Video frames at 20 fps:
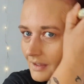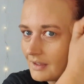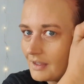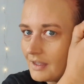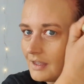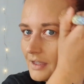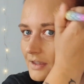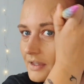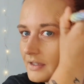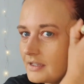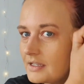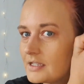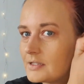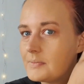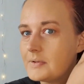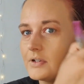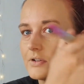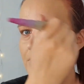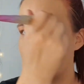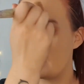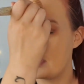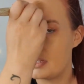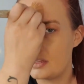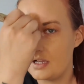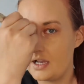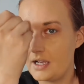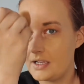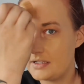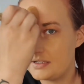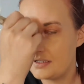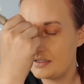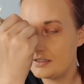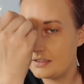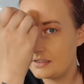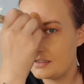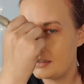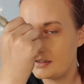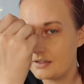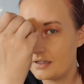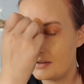I think it's because of the lighting
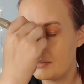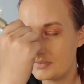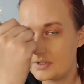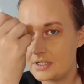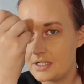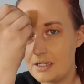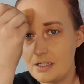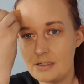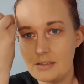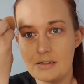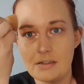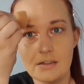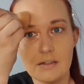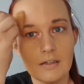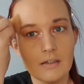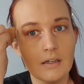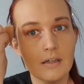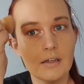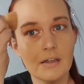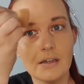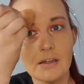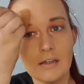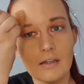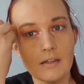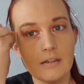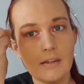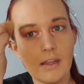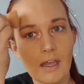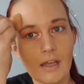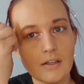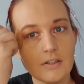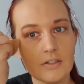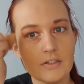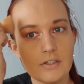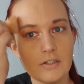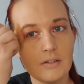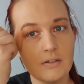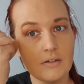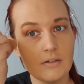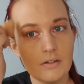that I'm sitting next
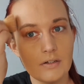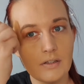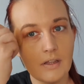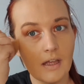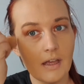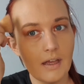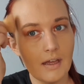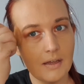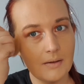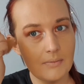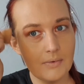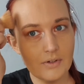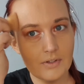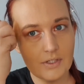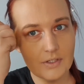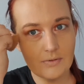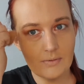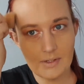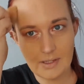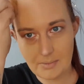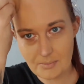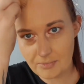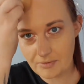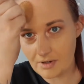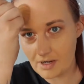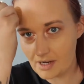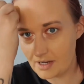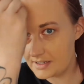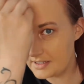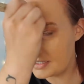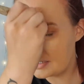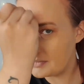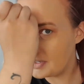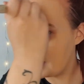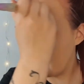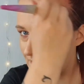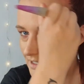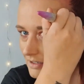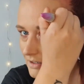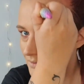to, because it's really bright. It's
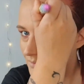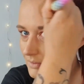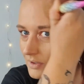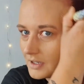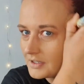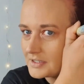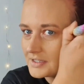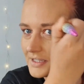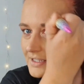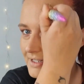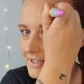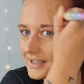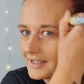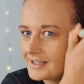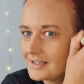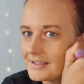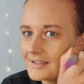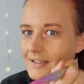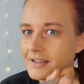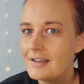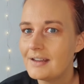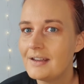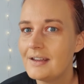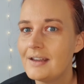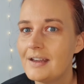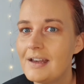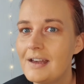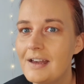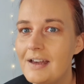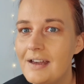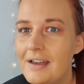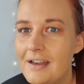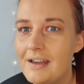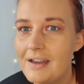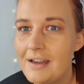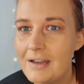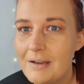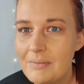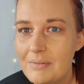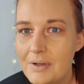making it look worse than it is.
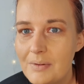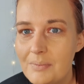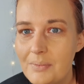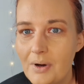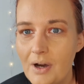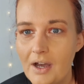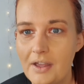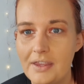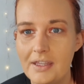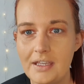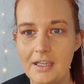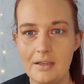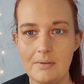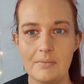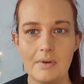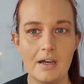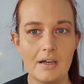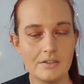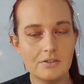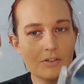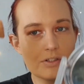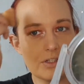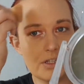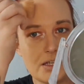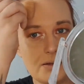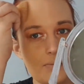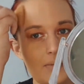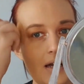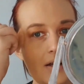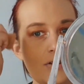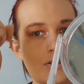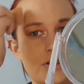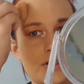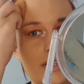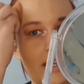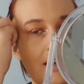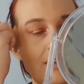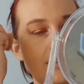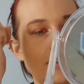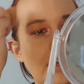But I think it might just
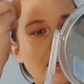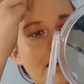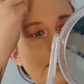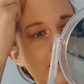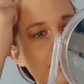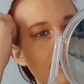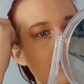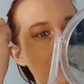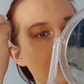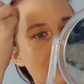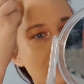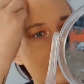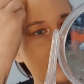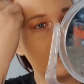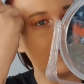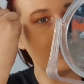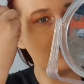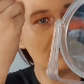settle down into the skin